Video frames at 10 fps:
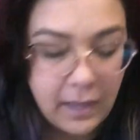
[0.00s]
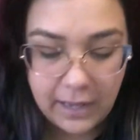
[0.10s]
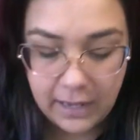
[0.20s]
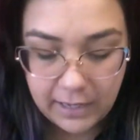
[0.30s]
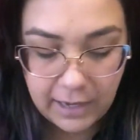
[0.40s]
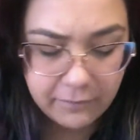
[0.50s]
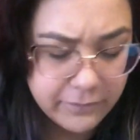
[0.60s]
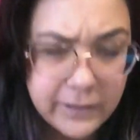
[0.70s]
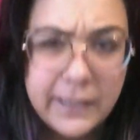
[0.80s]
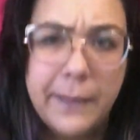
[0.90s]
and I
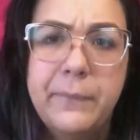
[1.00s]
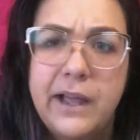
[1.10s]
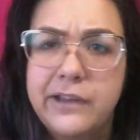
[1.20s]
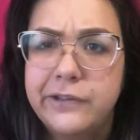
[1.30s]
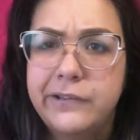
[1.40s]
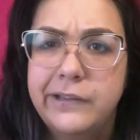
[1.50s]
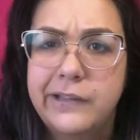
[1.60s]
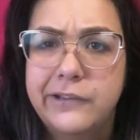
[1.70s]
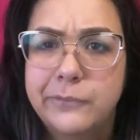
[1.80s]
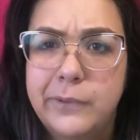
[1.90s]
really am not using
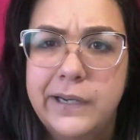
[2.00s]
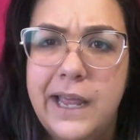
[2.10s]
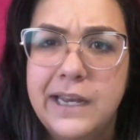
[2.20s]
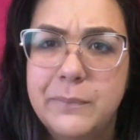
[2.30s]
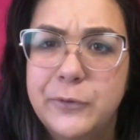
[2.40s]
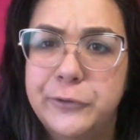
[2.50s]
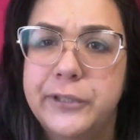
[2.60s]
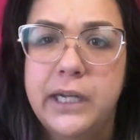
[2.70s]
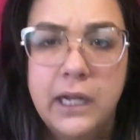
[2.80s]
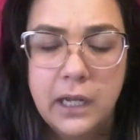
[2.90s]
this one anymore.